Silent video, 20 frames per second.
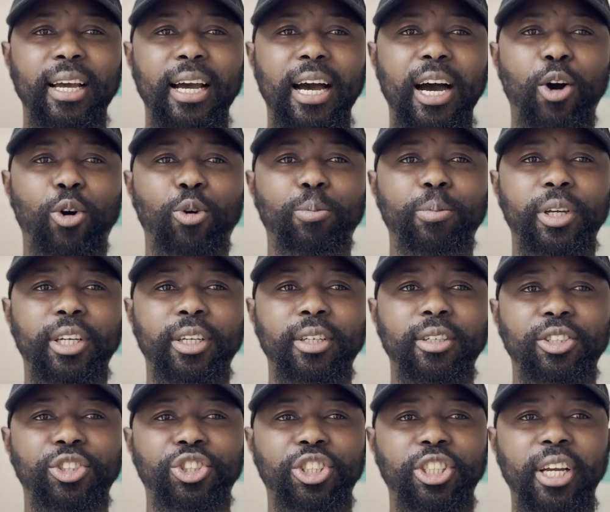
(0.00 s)
I'll be
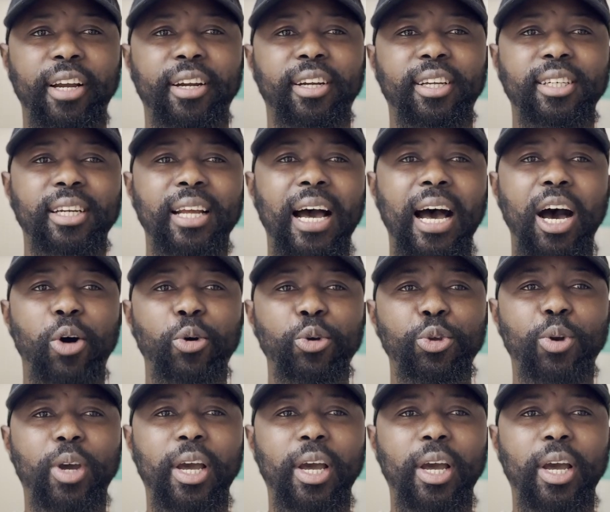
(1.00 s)
sharing how you